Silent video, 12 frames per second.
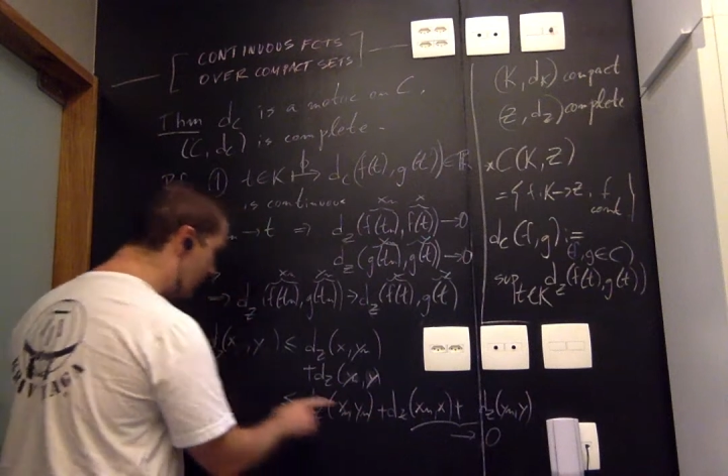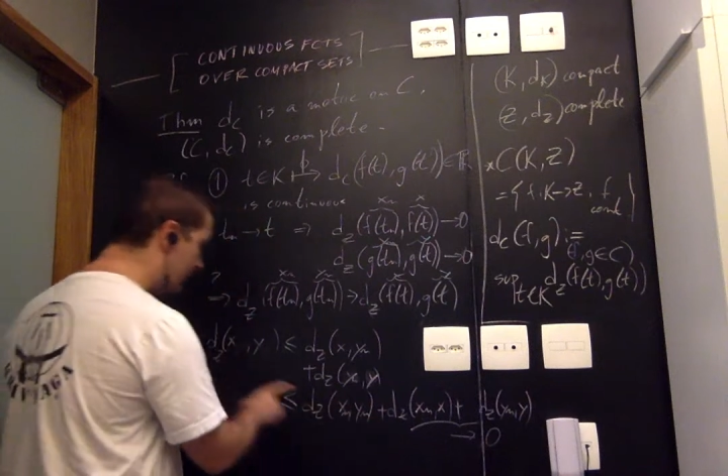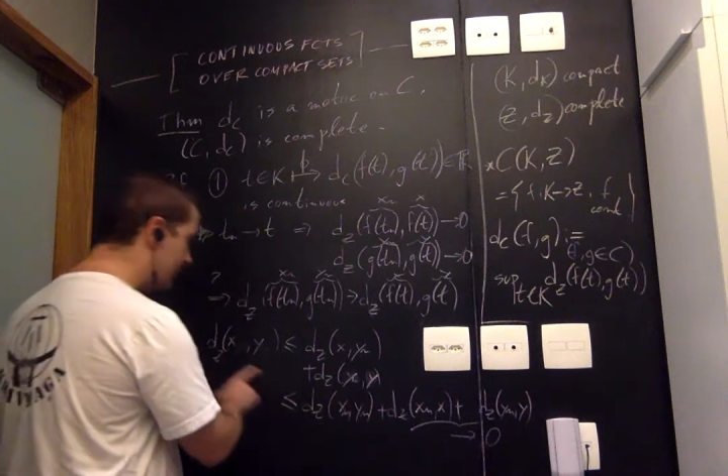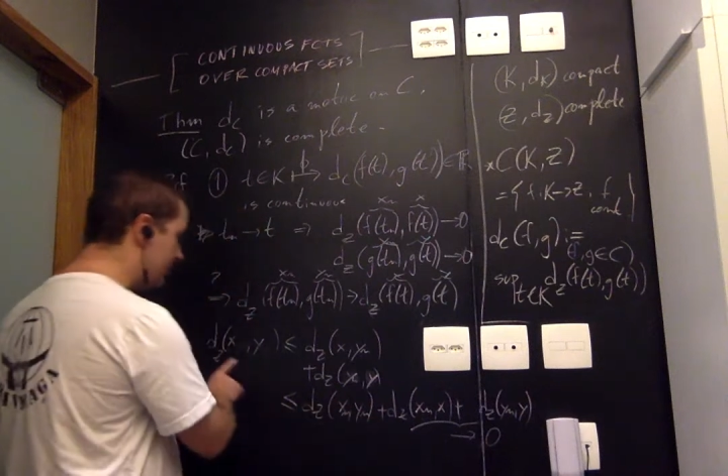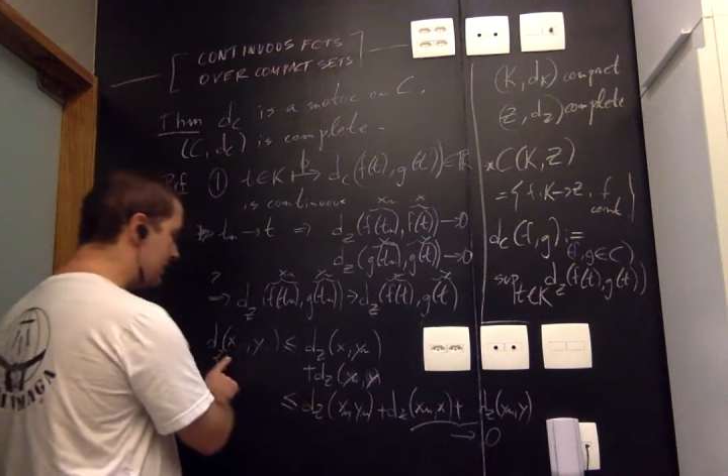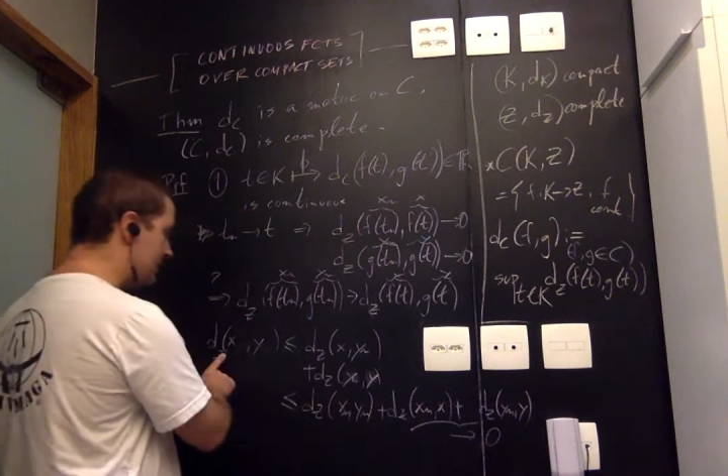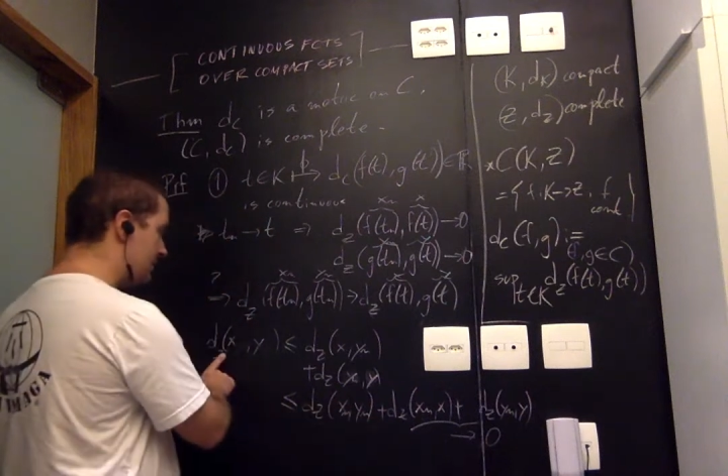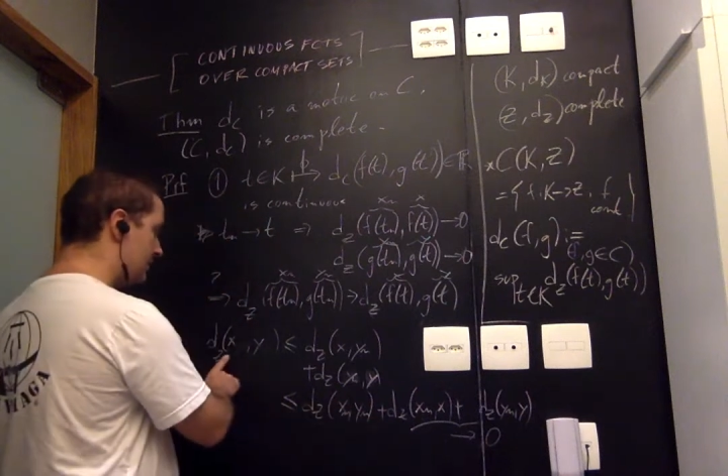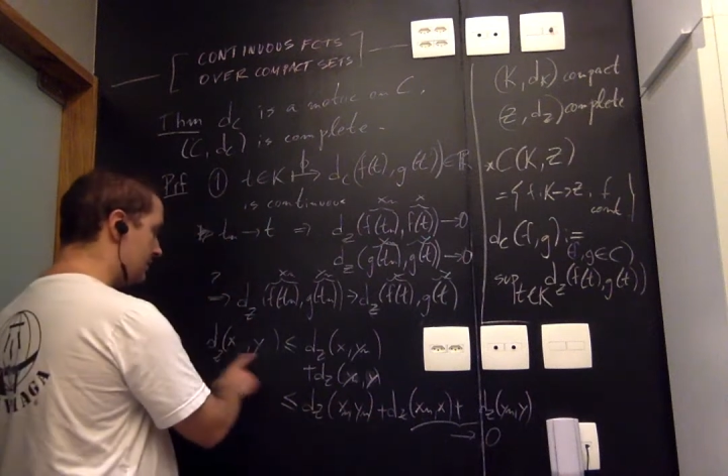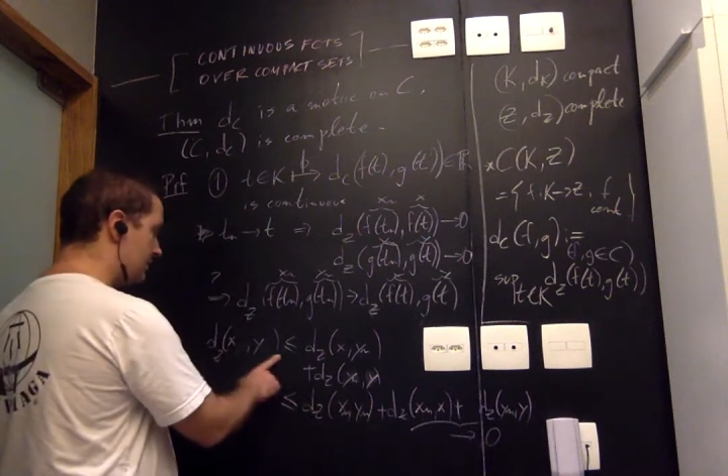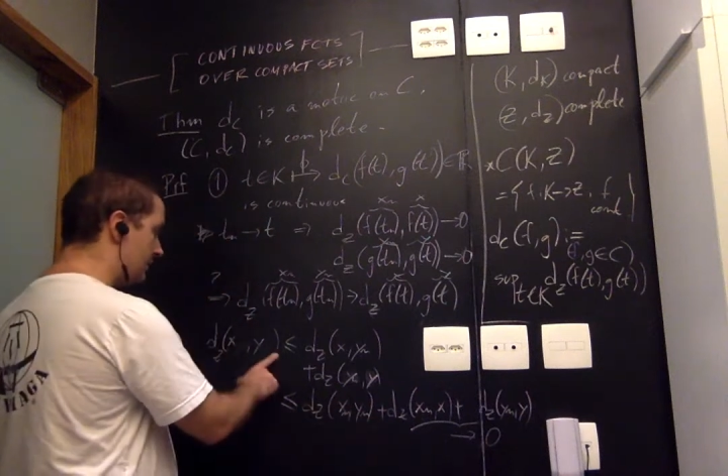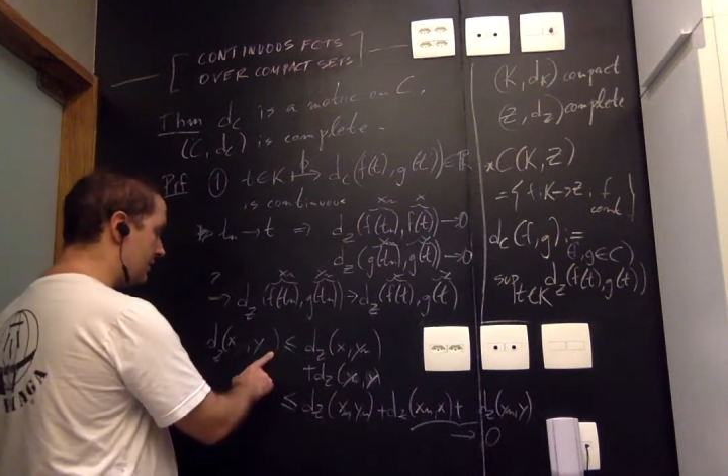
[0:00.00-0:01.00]
of this
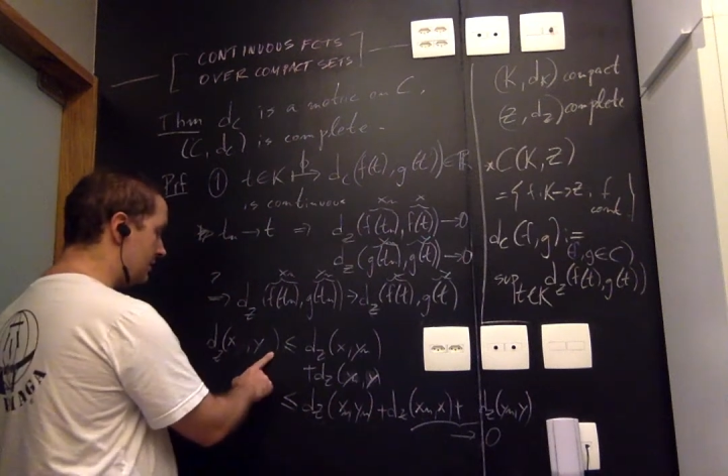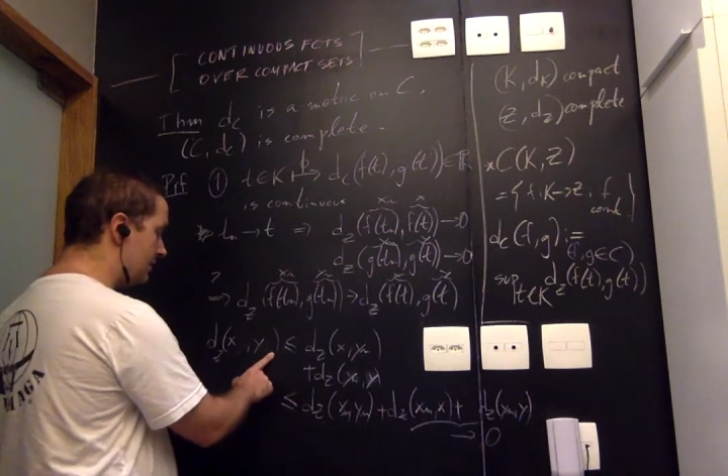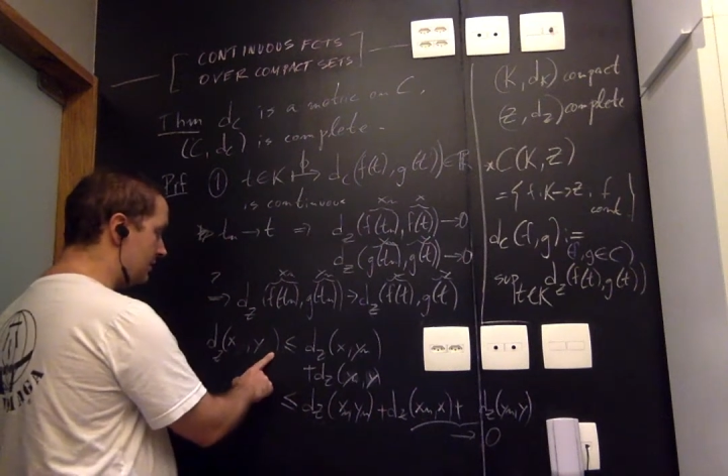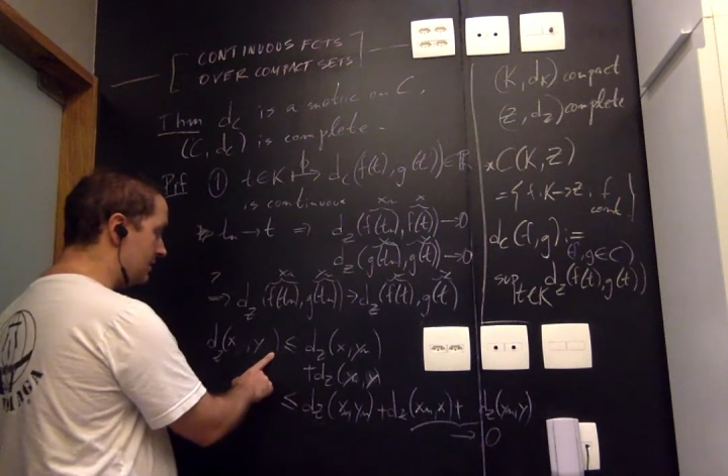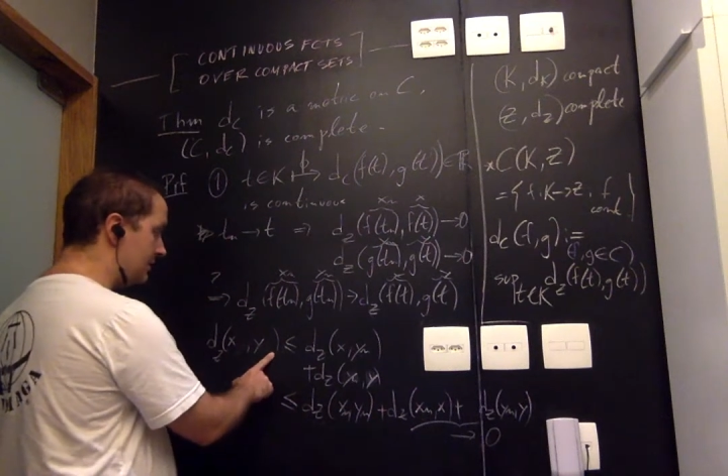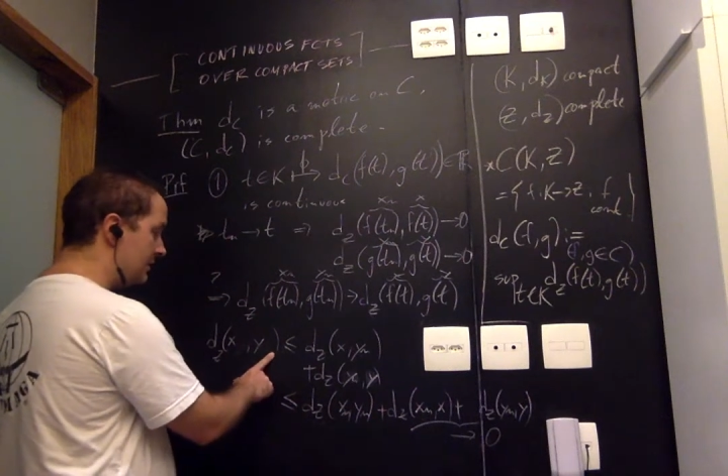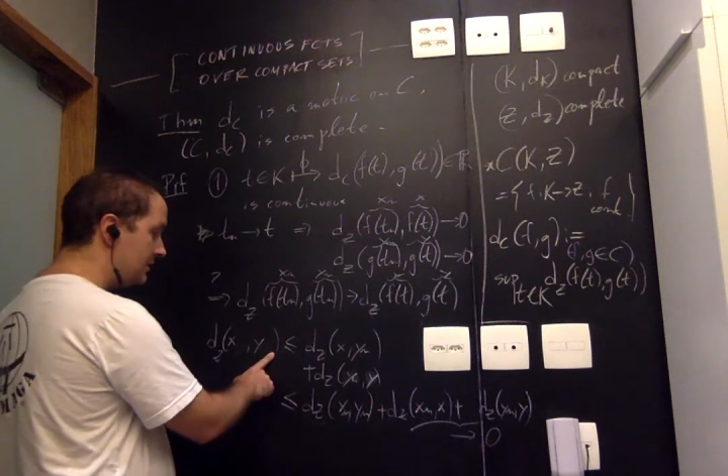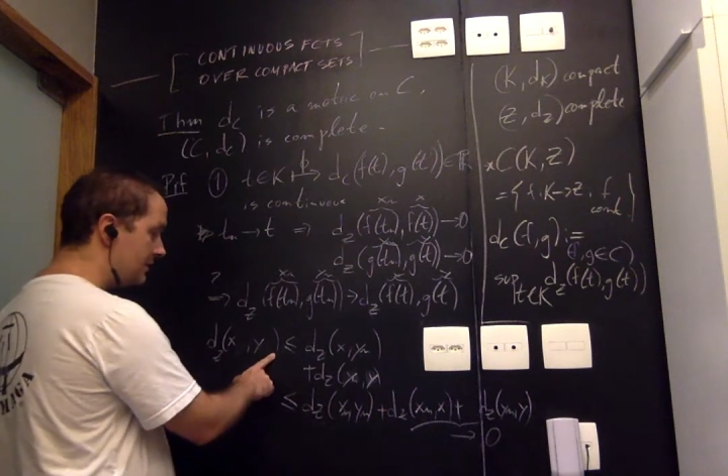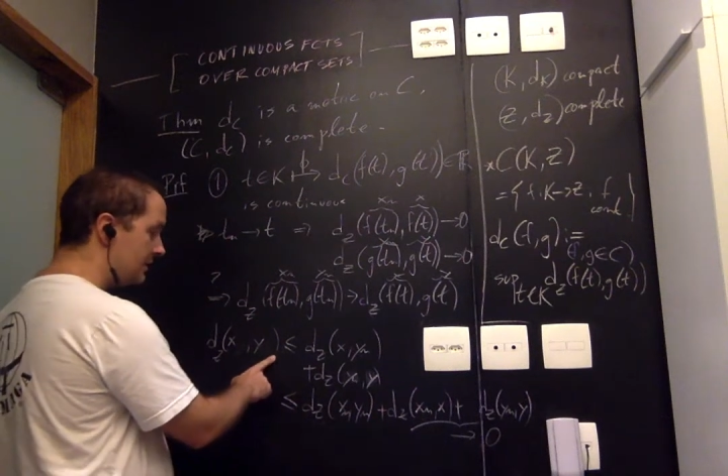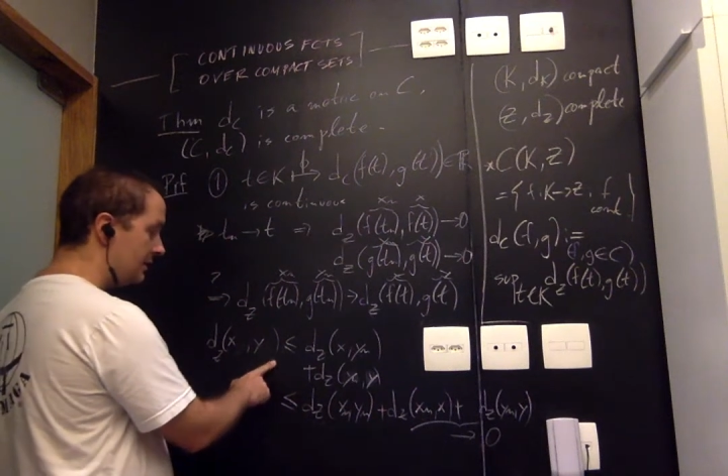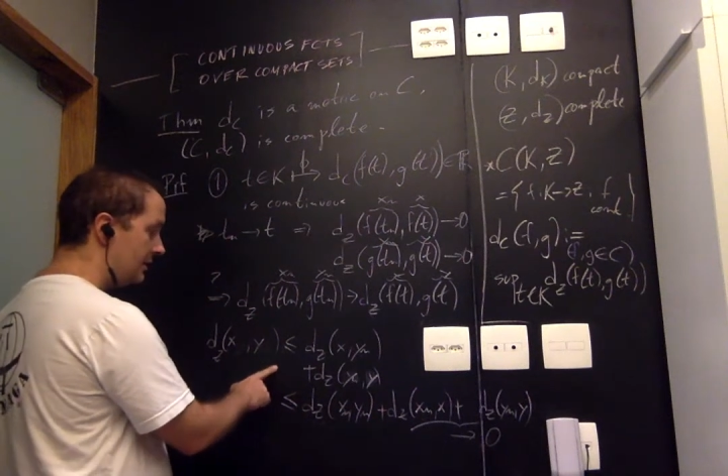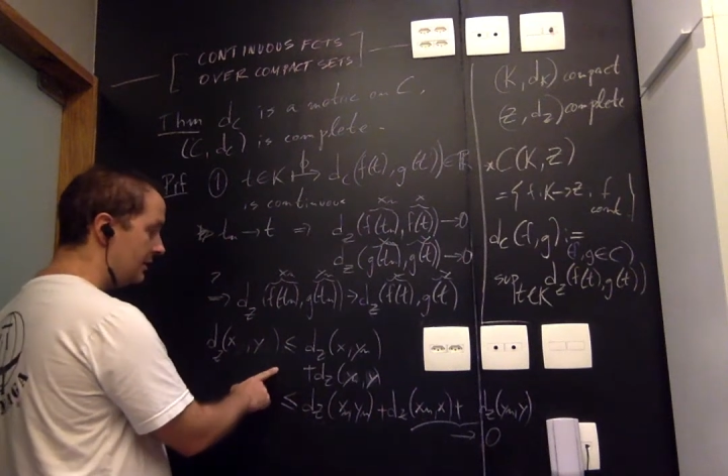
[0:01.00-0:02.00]
is greater than this.